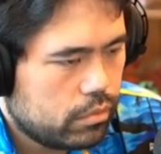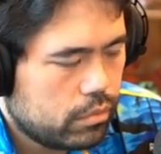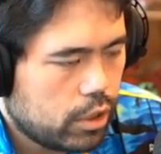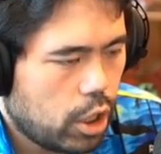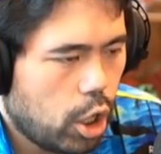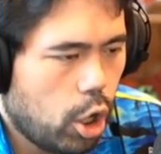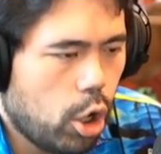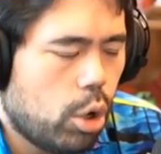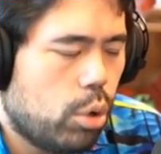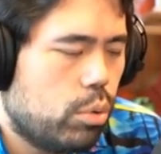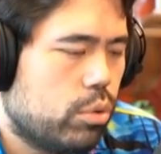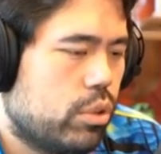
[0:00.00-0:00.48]

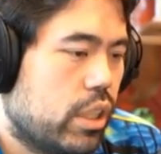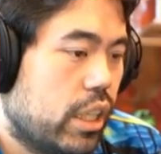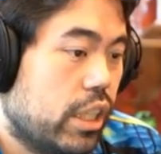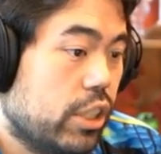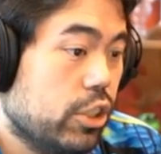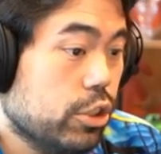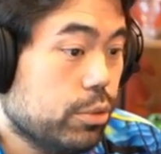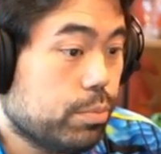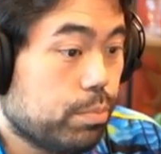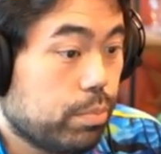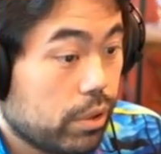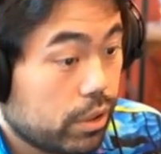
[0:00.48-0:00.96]
oh did I
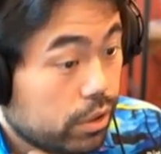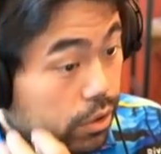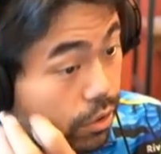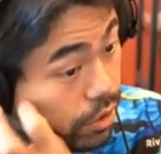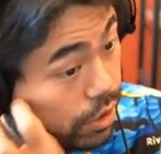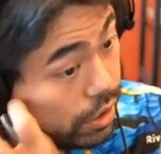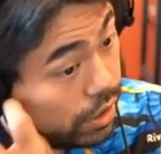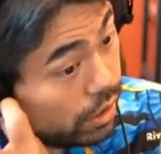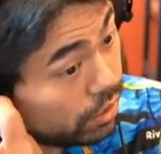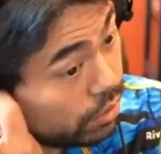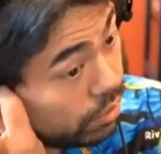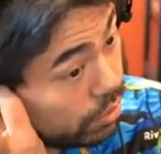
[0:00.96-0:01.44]
just blunder
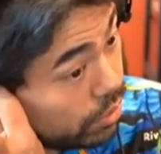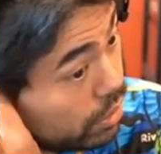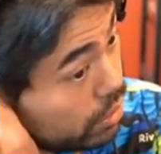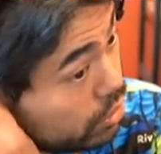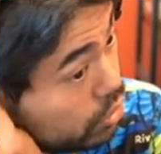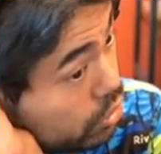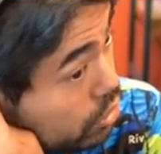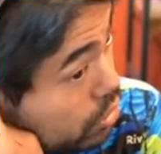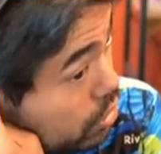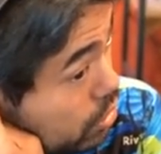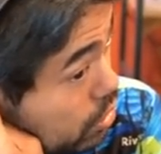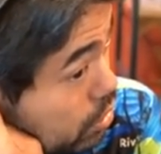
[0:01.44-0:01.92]
d3
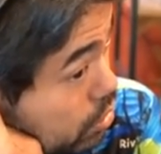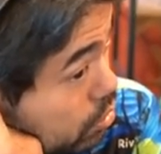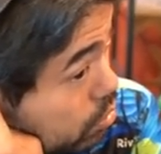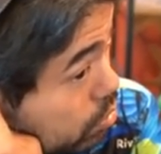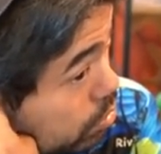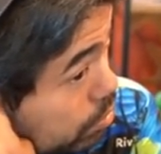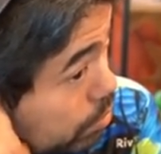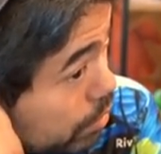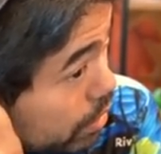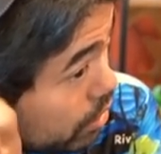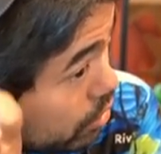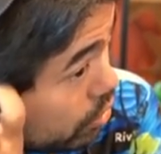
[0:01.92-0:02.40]
jeez
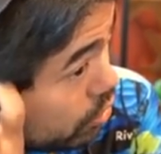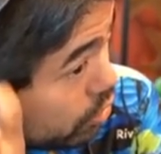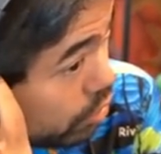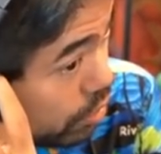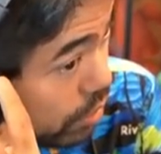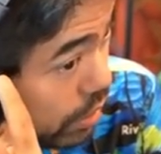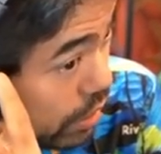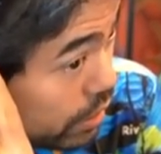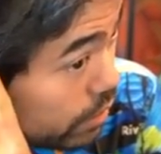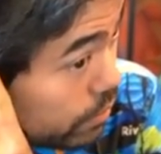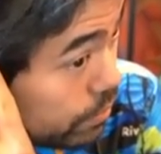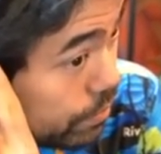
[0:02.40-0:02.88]
what am I
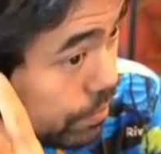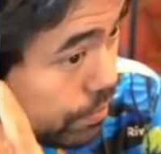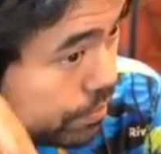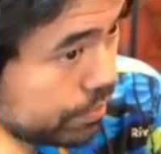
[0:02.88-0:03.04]
doing